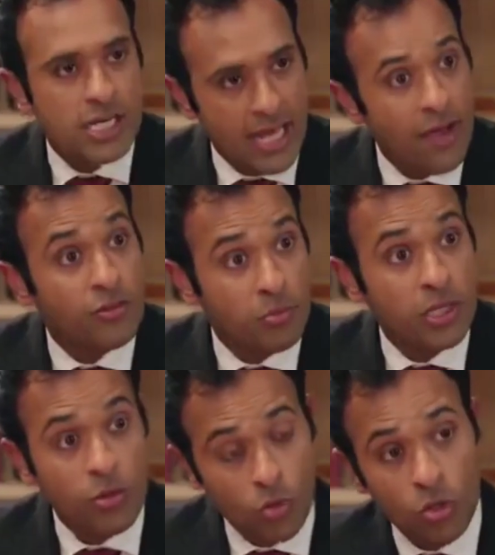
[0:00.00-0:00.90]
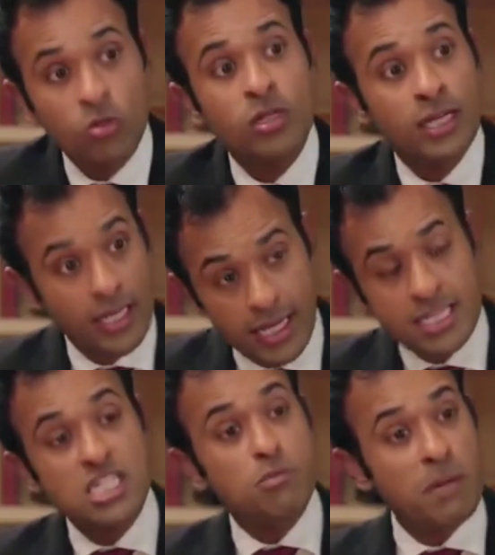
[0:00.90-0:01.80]
going to have to play a role
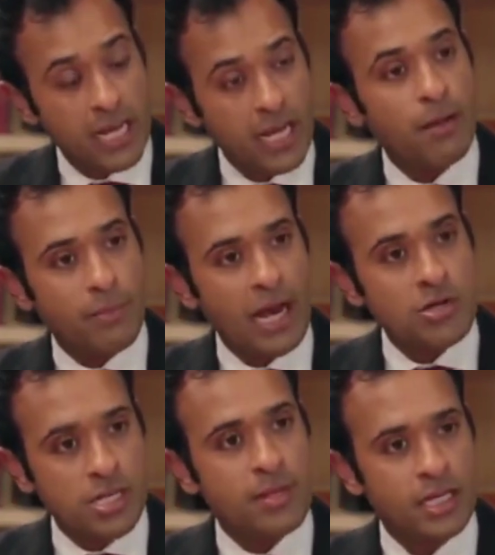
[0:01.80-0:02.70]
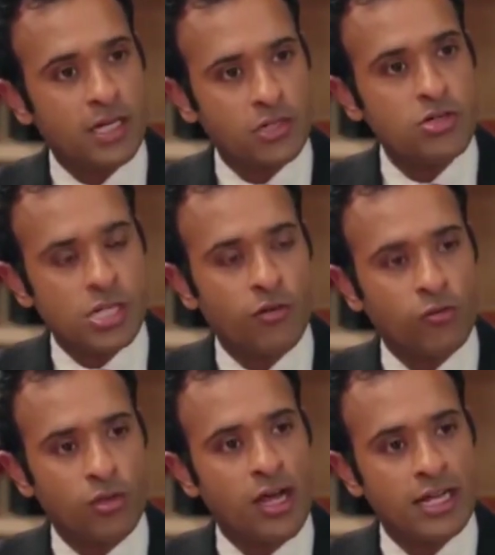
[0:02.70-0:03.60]
in speeding up our semiconductor self
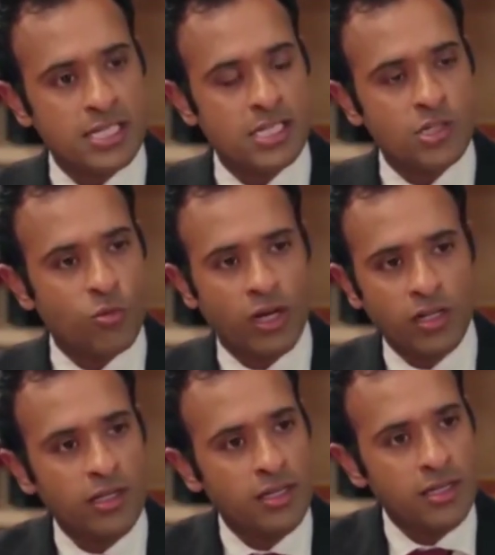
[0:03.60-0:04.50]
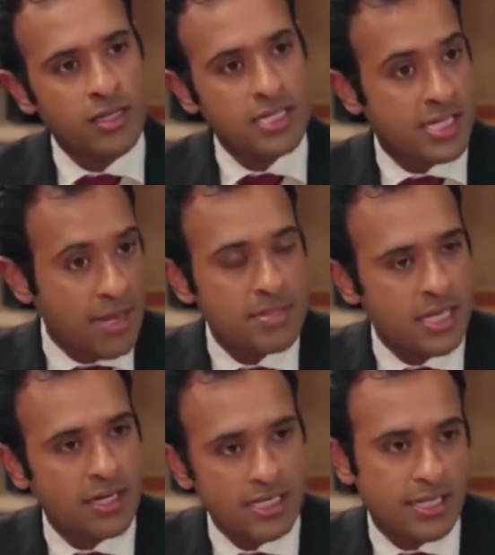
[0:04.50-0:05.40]
reliance as well.
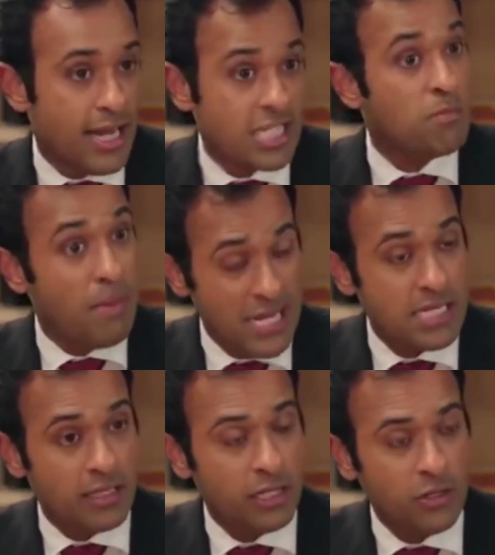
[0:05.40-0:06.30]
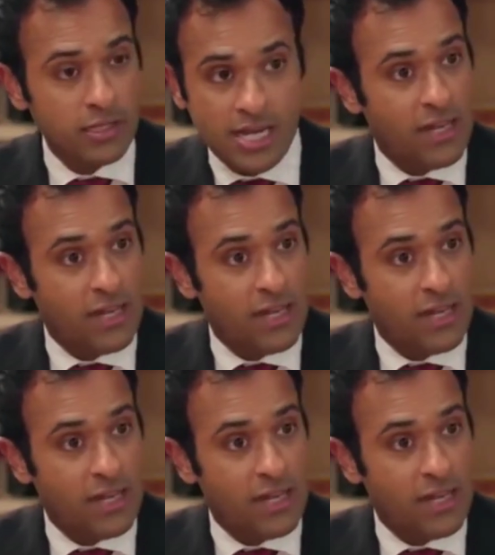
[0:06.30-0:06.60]
Samsung is the next best leader. It's